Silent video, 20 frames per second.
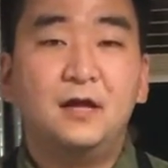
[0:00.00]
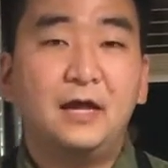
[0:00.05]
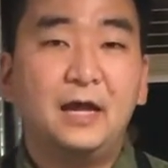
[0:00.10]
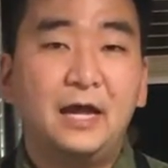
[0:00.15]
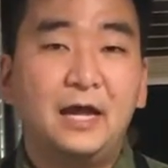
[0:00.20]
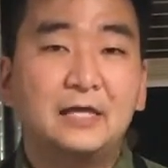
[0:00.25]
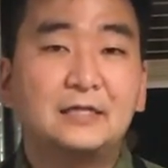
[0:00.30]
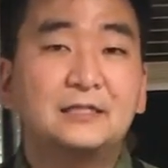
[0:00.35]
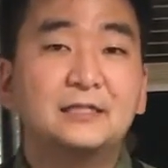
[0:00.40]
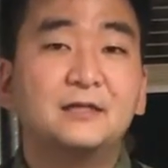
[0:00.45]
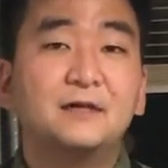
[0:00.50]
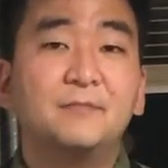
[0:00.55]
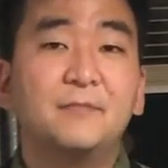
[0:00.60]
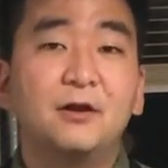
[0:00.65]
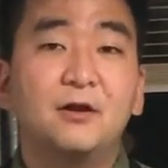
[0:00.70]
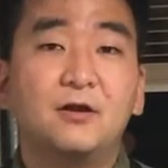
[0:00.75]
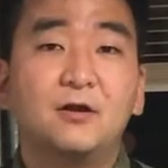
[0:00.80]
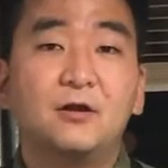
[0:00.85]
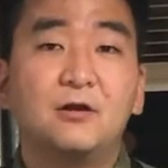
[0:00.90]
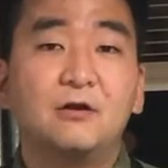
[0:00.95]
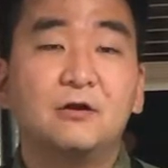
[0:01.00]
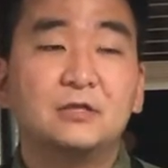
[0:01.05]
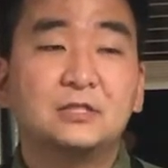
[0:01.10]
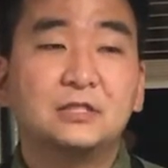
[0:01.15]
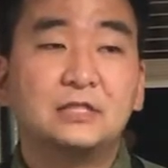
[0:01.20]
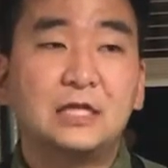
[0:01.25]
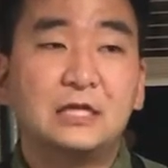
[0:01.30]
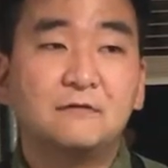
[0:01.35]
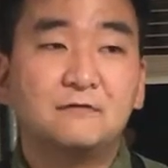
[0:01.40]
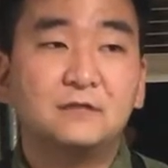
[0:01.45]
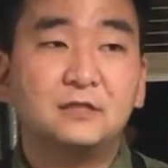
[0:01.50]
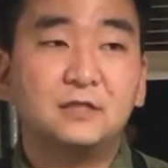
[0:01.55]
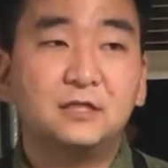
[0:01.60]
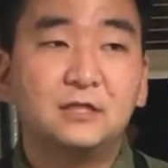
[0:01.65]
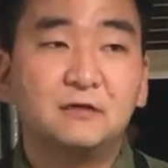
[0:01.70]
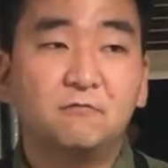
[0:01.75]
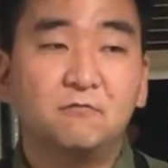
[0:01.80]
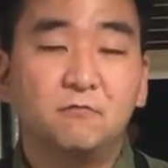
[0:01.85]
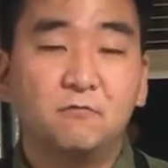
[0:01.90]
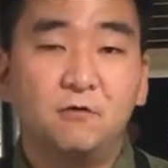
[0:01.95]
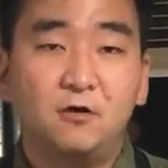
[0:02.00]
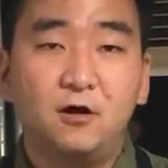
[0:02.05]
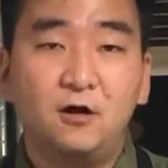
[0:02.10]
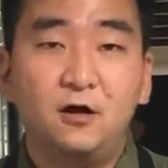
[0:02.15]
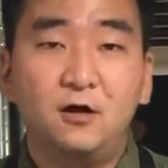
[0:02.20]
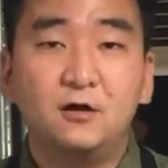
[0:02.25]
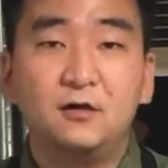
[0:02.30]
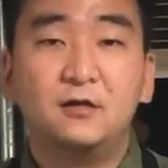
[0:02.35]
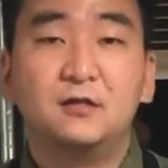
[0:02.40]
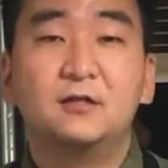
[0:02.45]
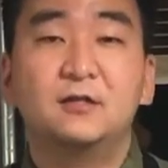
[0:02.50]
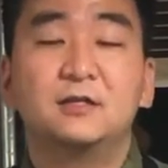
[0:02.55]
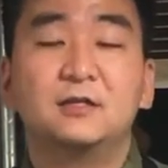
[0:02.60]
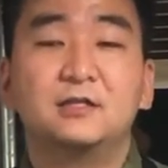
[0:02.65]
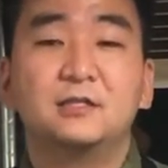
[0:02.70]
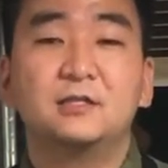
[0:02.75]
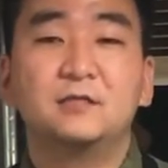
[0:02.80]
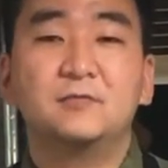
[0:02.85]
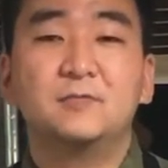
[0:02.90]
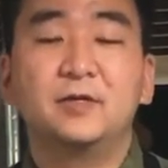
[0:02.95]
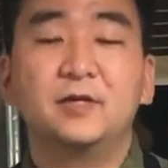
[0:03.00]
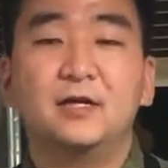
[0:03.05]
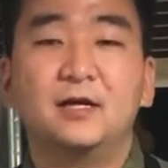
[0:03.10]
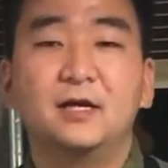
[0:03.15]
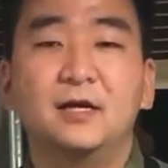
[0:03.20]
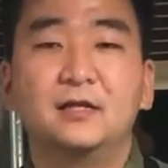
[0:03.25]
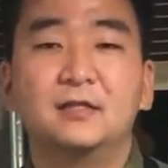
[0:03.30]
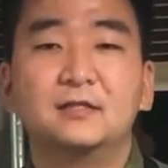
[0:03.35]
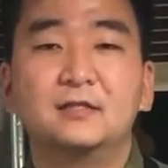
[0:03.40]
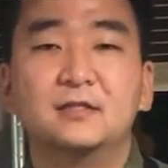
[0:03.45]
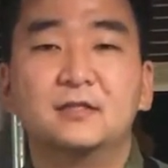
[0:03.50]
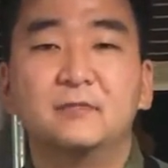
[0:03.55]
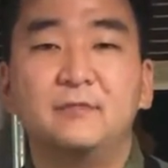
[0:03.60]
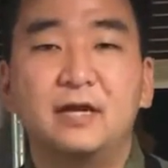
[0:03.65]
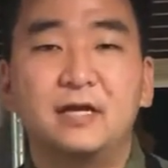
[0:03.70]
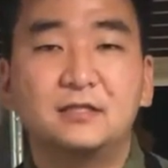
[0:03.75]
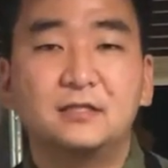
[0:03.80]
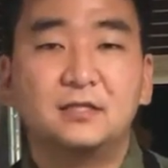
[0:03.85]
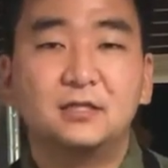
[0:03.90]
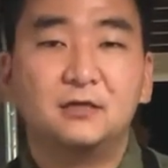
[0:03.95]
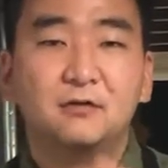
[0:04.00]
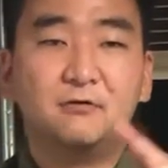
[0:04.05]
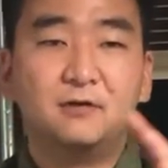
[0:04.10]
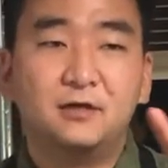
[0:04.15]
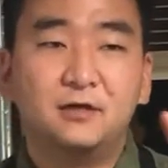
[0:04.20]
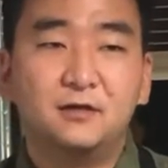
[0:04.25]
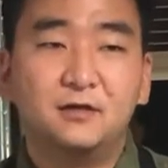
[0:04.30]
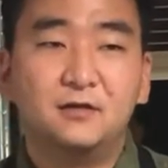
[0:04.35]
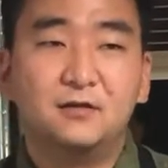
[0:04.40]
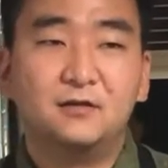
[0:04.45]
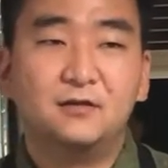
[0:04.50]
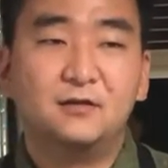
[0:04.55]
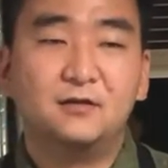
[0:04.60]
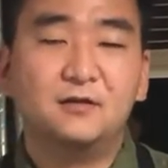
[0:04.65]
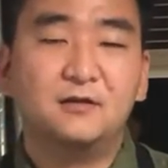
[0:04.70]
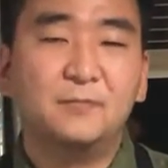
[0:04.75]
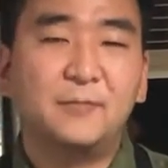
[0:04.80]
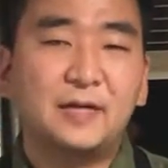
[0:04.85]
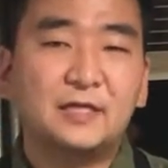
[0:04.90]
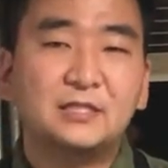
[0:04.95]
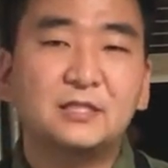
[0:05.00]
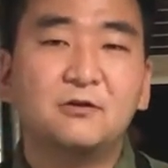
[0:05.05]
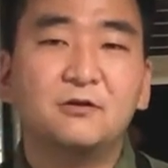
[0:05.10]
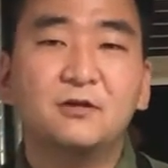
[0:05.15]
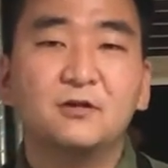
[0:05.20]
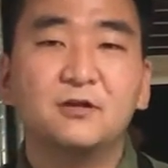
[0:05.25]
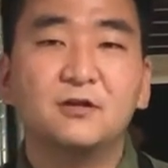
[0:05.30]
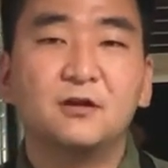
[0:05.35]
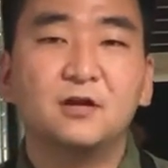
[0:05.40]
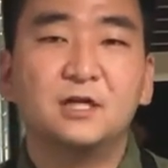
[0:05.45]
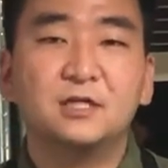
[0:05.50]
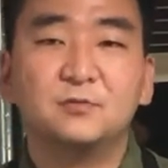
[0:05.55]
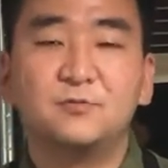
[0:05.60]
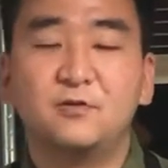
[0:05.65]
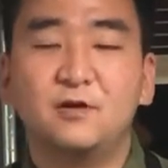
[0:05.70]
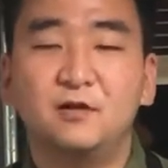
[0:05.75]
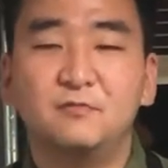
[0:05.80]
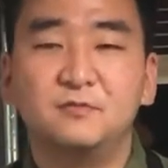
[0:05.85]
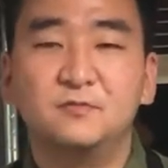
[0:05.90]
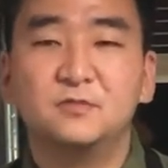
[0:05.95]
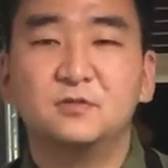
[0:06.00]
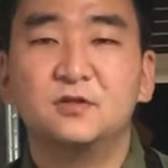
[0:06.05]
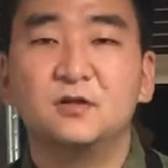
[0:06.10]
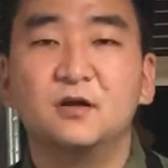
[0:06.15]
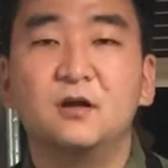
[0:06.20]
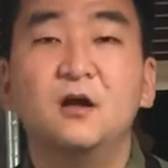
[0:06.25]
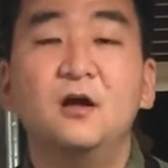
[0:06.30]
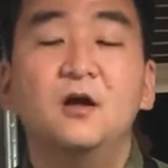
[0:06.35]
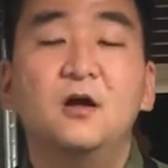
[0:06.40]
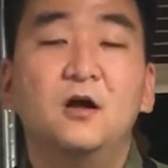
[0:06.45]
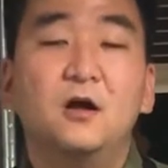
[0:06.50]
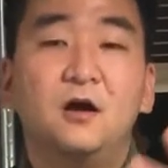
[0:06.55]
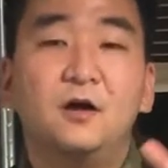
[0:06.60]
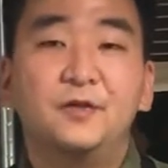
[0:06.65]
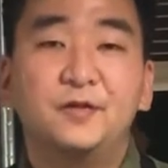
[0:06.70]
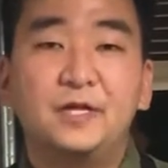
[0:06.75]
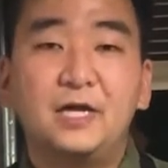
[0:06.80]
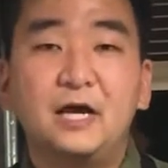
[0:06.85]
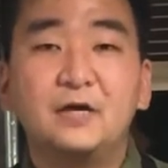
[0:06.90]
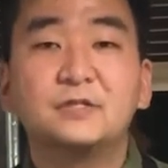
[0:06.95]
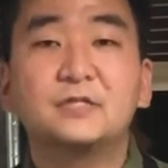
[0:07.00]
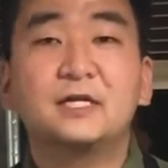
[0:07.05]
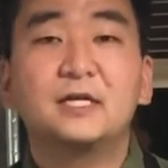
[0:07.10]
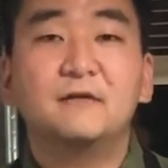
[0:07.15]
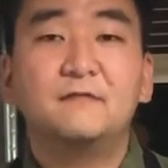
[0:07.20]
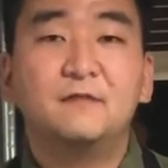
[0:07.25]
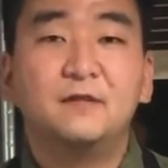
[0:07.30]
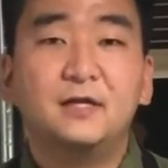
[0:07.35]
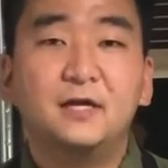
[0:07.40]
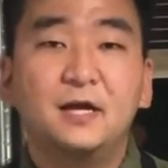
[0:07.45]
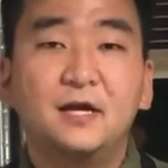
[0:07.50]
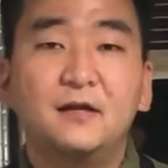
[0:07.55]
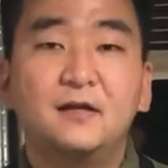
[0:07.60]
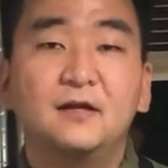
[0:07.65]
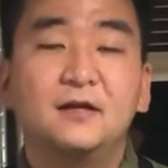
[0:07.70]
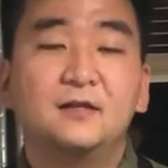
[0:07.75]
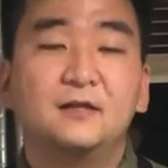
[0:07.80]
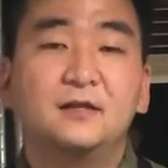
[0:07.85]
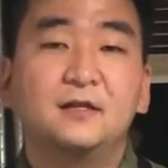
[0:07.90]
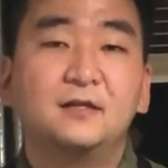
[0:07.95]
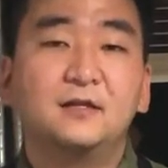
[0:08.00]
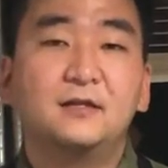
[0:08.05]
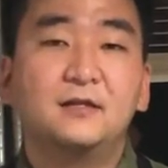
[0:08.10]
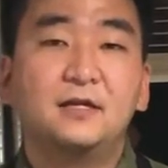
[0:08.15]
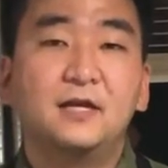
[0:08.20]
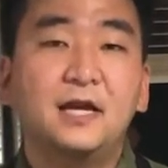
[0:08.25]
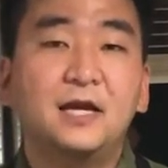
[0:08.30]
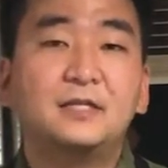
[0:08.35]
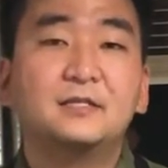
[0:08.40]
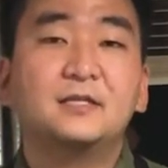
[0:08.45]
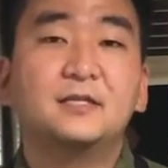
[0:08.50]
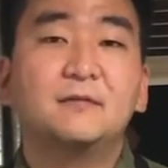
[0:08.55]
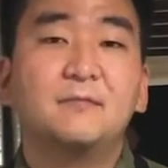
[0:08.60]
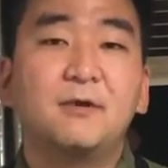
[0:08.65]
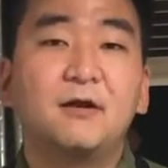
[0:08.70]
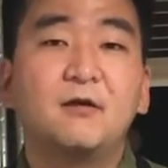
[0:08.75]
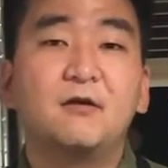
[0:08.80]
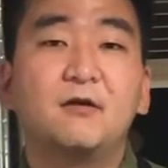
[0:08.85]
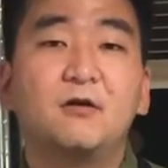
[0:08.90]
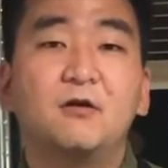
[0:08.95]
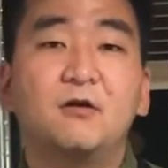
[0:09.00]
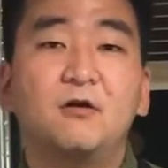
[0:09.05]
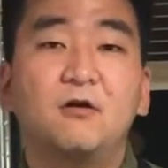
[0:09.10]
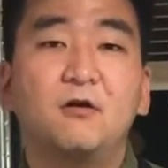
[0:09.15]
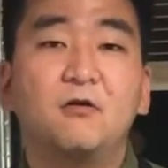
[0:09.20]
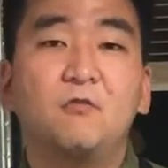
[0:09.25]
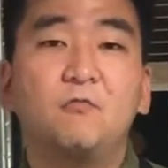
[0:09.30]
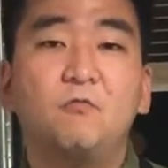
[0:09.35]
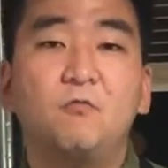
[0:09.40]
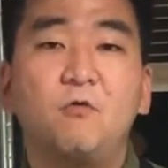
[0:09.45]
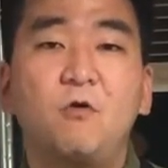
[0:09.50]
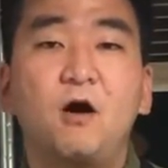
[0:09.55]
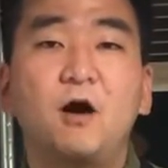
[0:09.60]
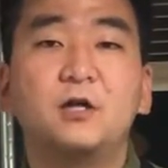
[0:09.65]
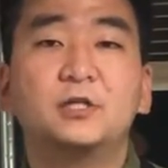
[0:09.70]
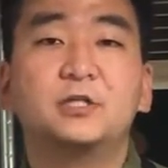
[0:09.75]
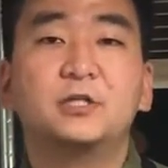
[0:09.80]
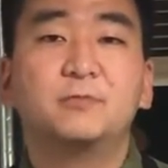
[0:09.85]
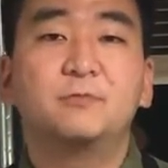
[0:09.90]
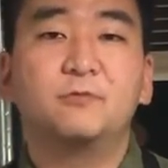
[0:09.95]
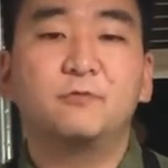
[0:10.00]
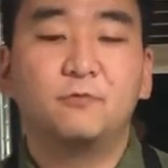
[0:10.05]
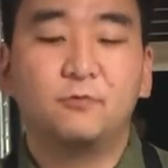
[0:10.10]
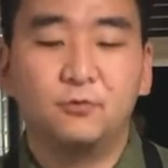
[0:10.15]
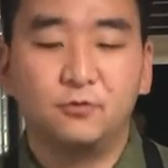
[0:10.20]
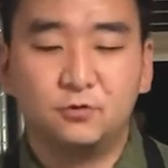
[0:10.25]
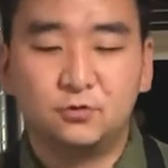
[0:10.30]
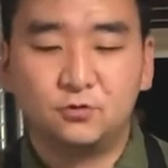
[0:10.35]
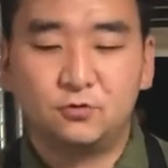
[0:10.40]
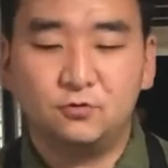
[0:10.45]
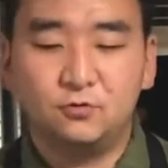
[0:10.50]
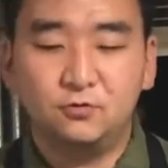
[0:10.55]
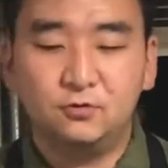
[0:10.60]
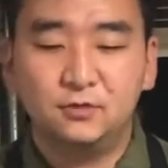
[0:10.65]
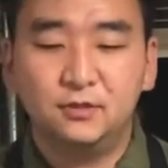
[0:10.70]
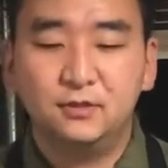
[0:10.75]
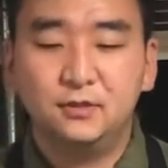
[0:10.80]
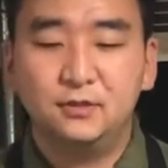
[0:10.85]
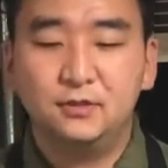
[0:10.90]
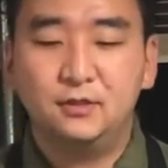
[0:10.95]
Eggs in America are safe to eat raw. This is because the bacteria that cause problems are on the outside of the egg, and the eggs in America are washed before they're sold.